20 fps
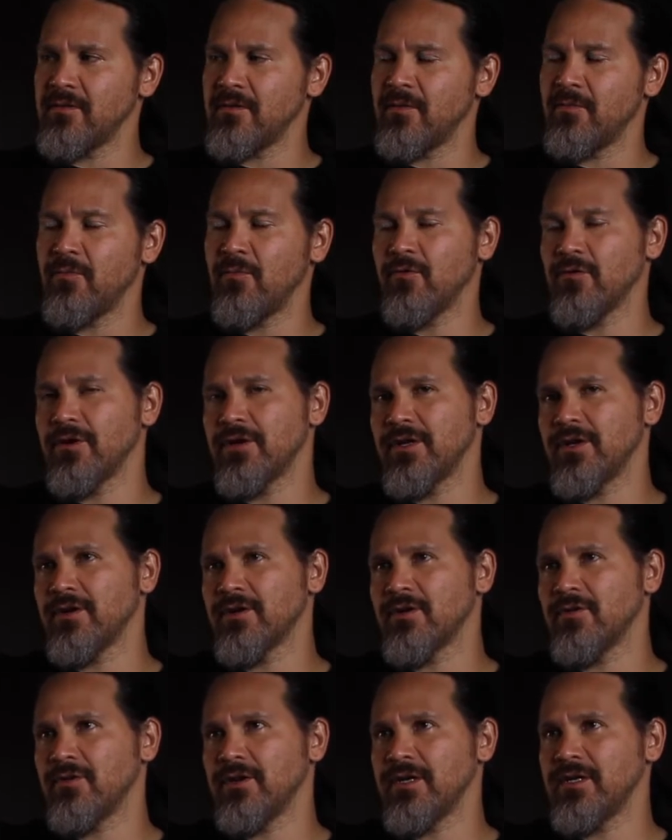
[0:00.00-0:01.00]
the more you're
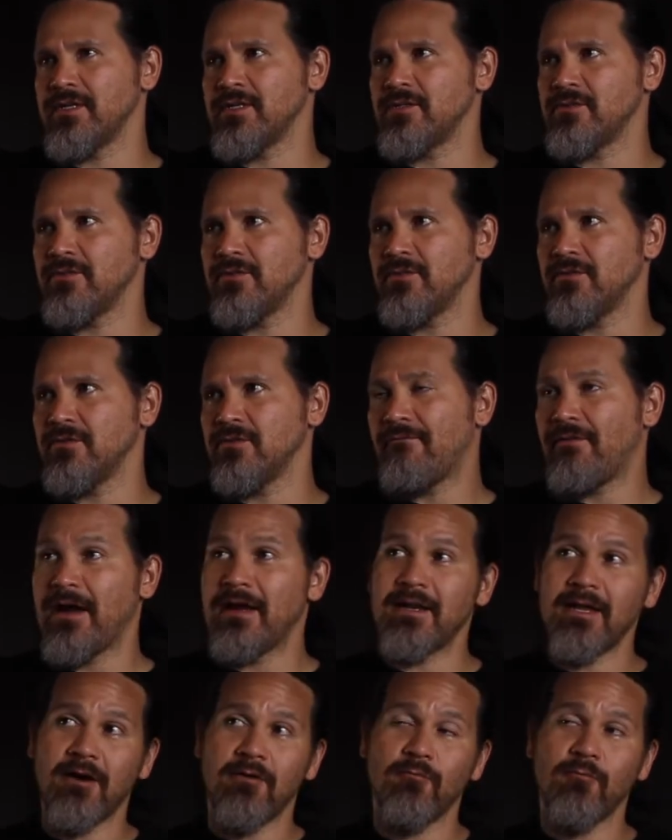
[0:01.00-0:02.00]
going to
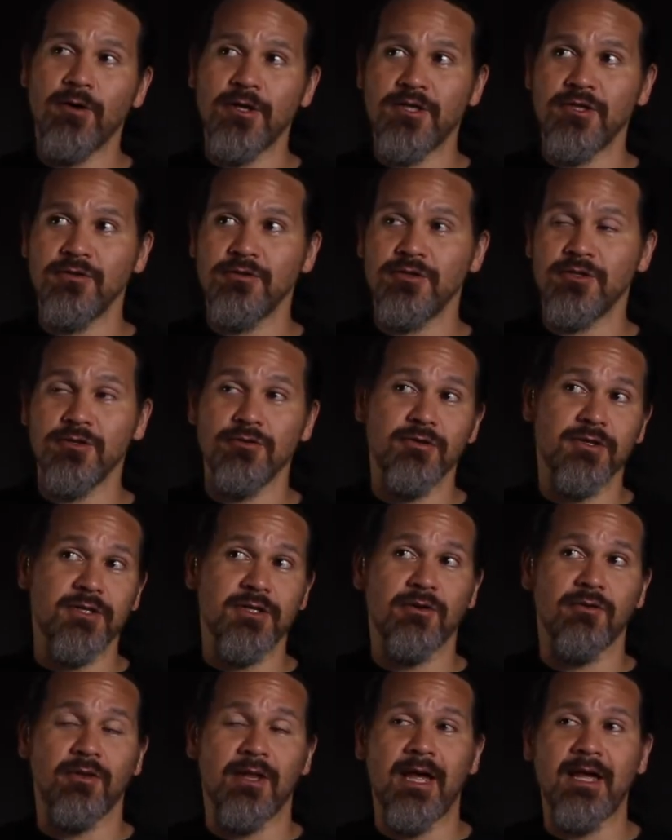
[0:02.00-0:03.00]
find out what you do and
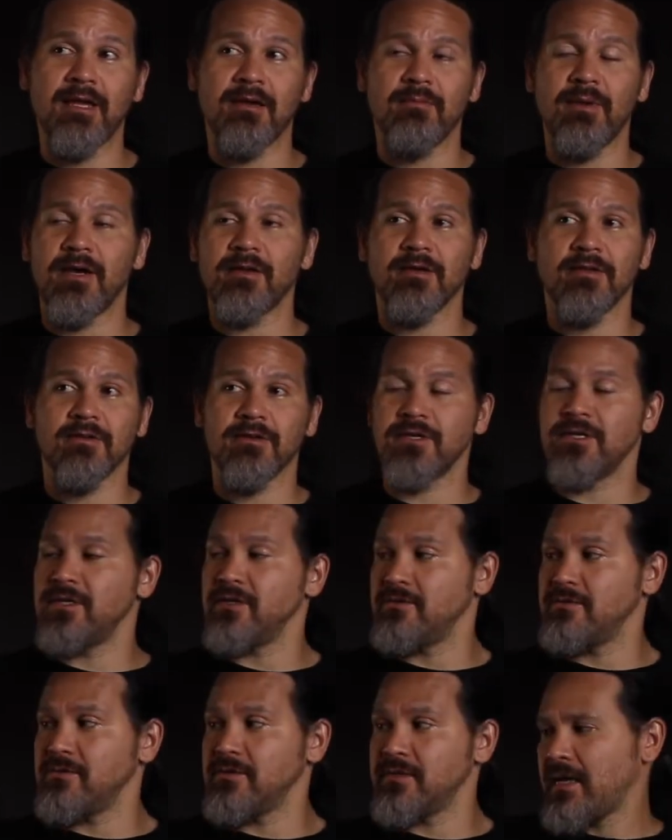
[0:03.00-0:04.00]
don't like about other
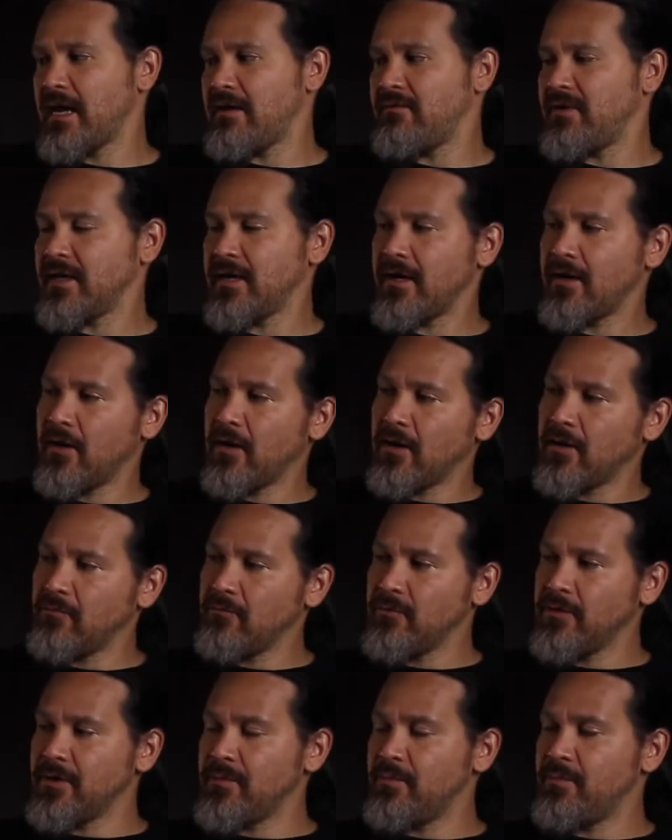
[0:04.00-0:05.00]
cues. Having an
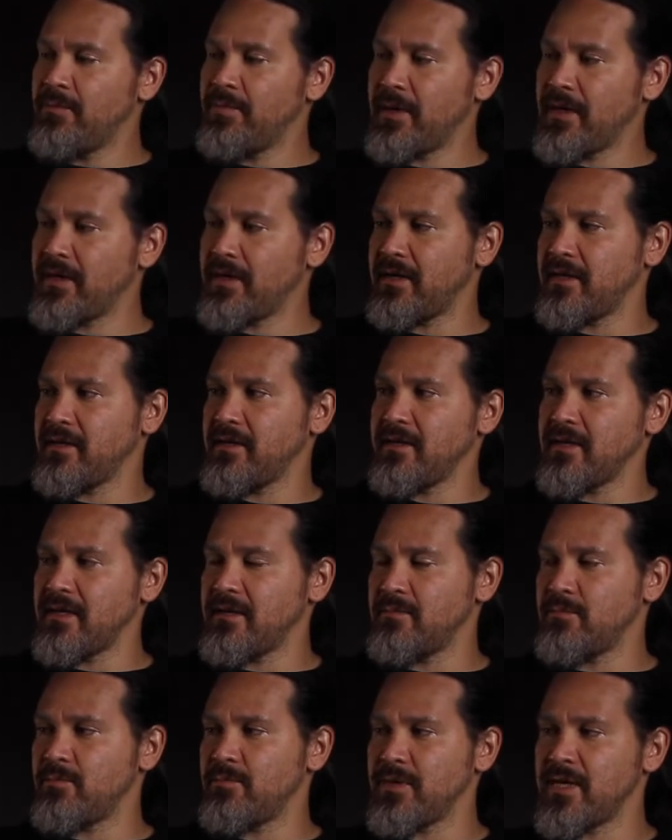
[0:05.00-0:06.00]
all-wood butt
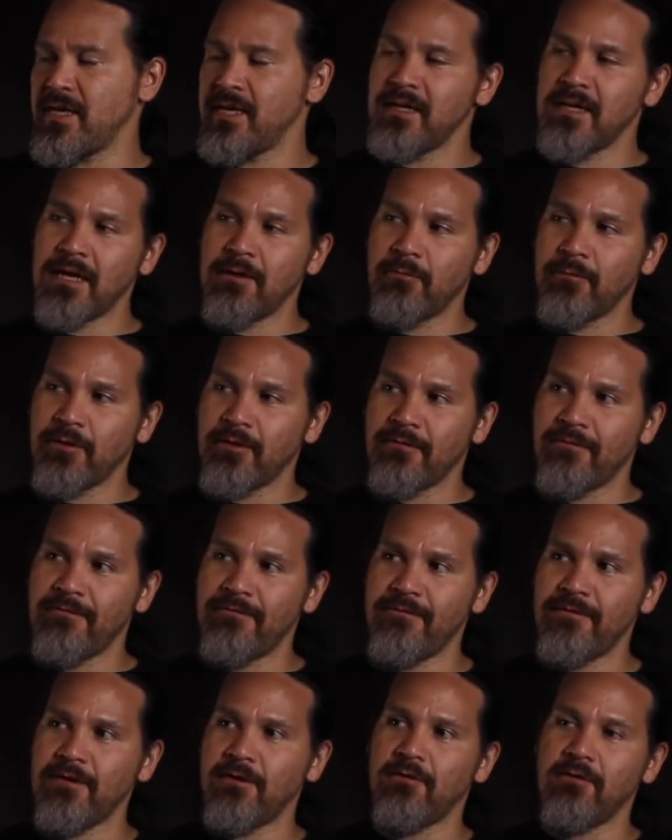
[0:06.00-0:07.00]
and being able to
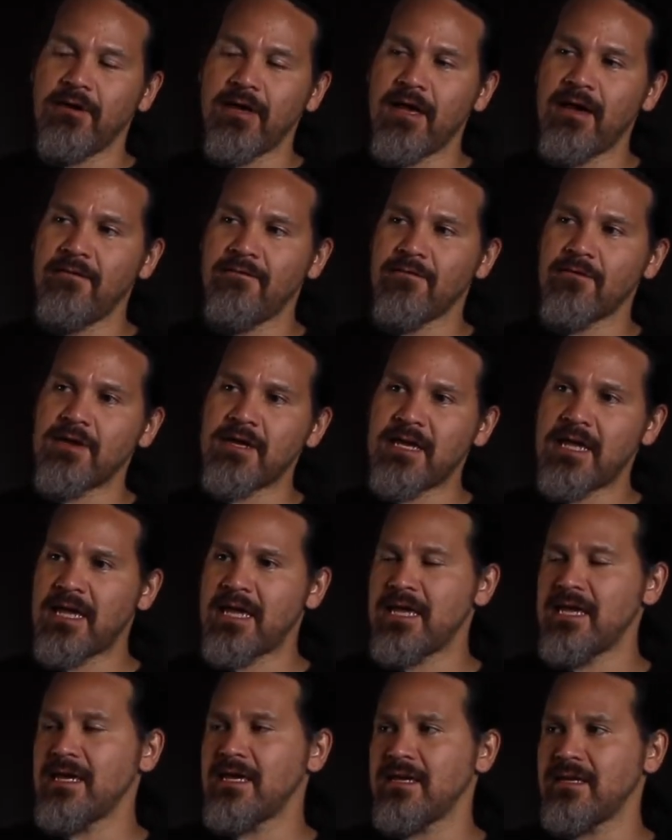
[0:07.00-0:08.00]
feel every
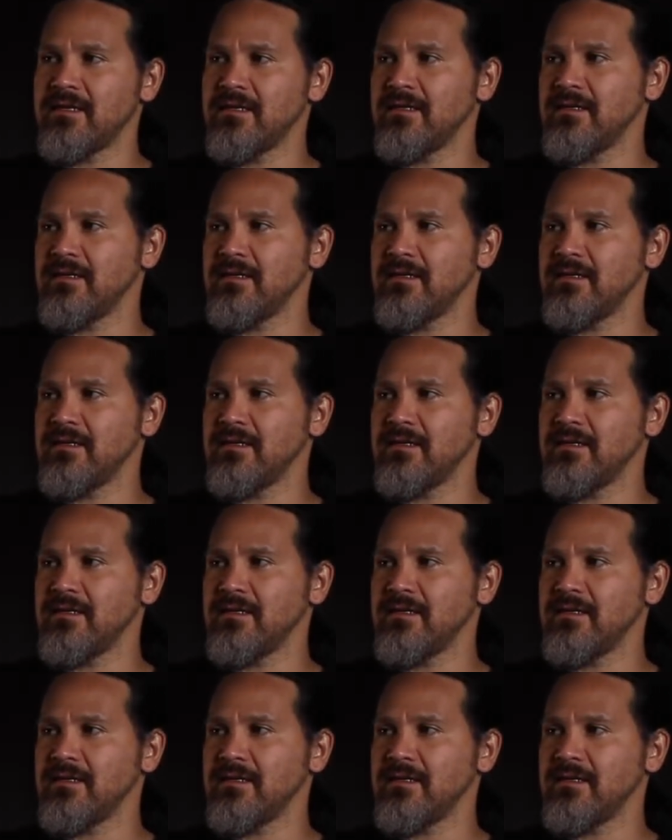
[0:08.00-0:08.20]
hit